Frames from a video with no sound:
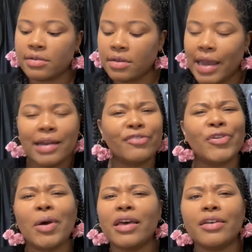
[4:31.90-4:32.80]
and a
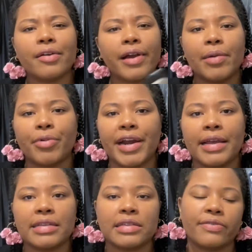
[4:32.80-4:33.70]
few other great
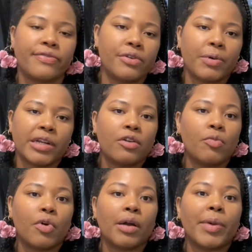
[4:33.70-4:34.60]
brands. If you want to know
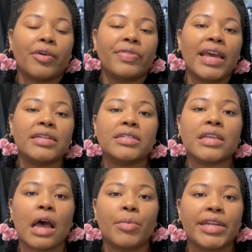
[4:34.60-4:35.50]
more about that, just
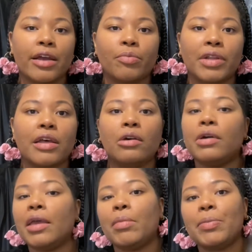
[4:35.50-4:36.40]
comment down below
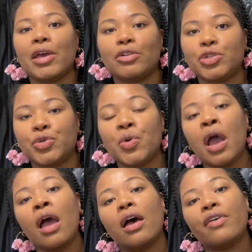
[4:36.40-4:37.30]
and maybe I'll do
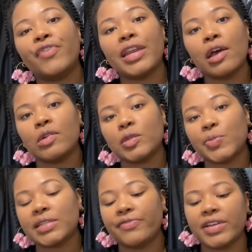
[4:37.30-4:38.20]
a video
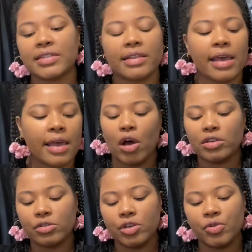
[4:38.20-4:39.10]
specific to that.
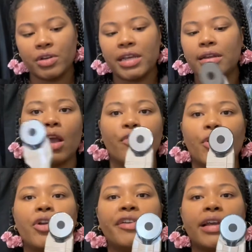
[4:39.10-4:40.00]
Also, you need a
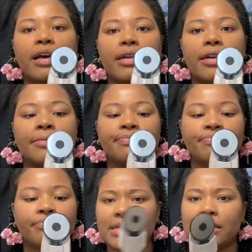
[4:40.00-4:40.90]
rotary cutter.
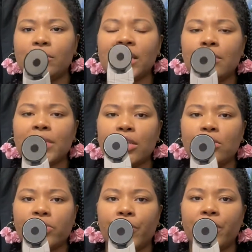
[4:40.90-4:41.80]
Sometimes I
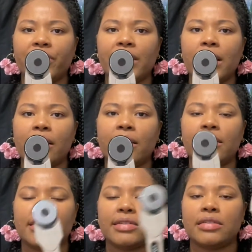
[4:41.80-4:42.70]
use a rotary
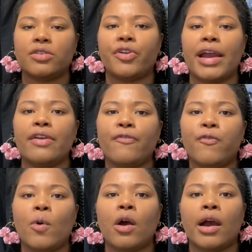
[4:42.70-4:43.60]
cutter. This is great
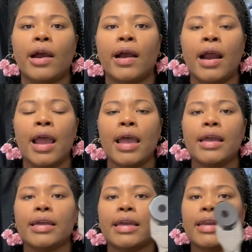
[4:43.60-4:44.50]
for
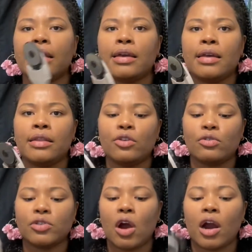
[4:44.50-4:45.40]
getting in
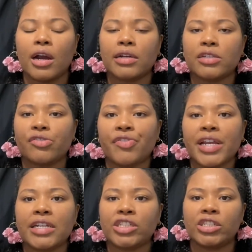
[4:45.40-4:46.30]
those hard to
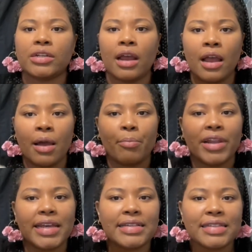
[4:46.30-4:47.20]
reach
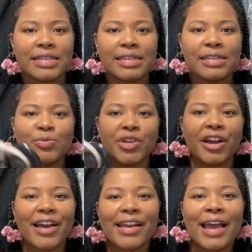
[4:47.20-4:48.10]
places when you're
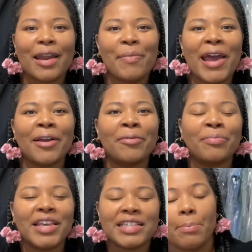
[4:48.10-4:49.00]
cutting out a pattern
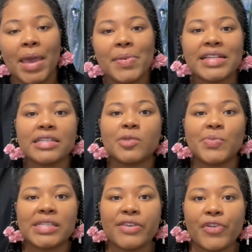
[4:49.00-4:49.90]
piece. Maybe it's a
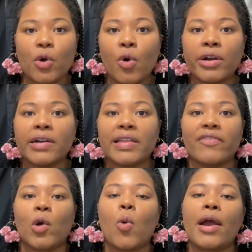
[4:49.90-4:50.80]
specific corner that
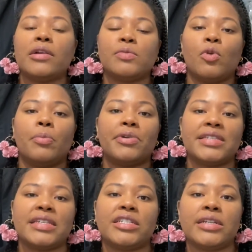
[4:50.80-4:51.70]
requires more
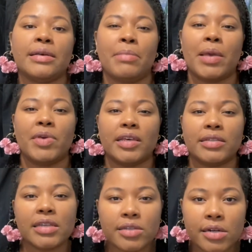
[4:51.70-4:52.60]
precision than maybe a
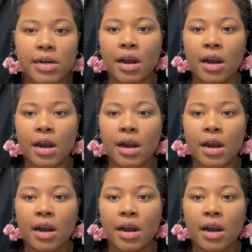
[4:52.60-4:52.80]
scissor.